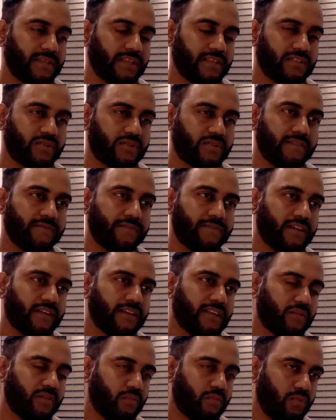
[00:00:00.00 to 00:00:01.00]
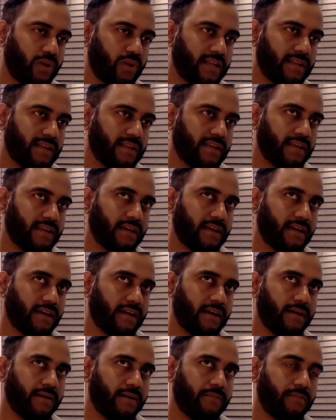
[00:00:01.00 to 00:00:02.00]
try to figure out like what
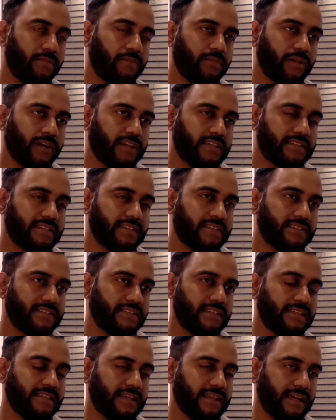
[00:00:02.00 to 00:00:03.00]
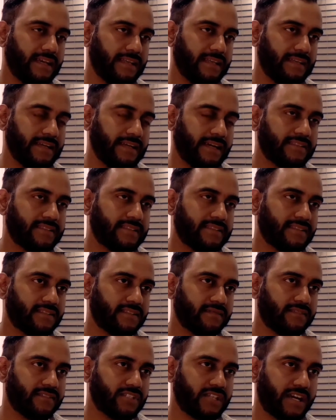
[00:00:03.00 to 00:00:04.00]
is this the analysis
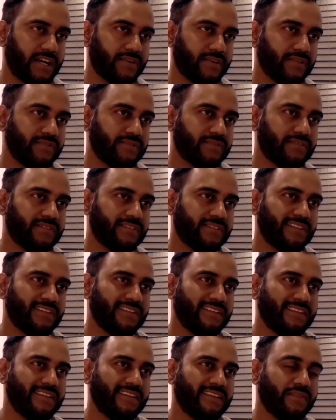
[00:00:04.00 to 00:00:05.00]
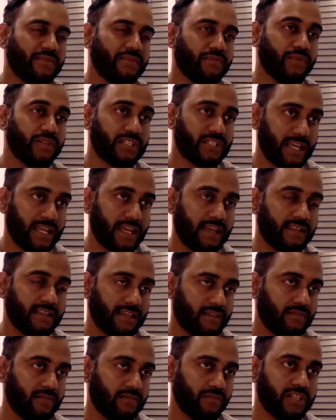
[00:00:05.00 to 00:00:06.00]
of a shadow, which
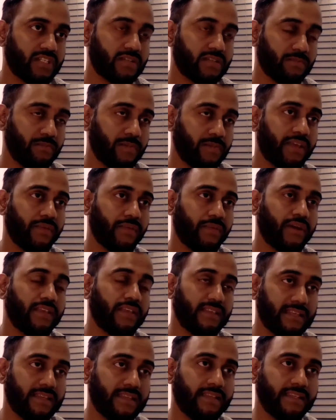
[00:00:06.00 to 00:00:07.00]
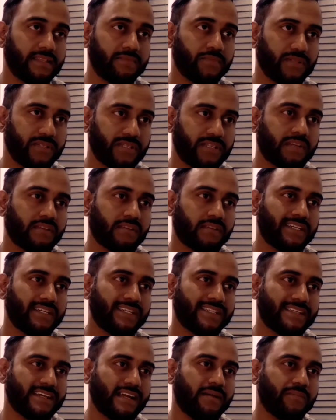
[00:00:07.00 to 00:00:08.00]
by the way in this particular
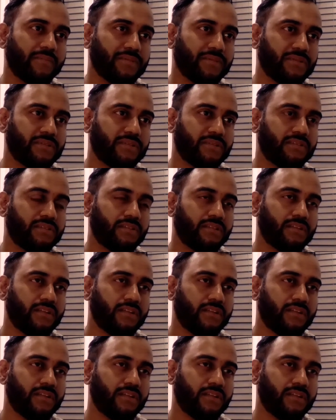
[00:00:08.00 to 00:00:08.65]
example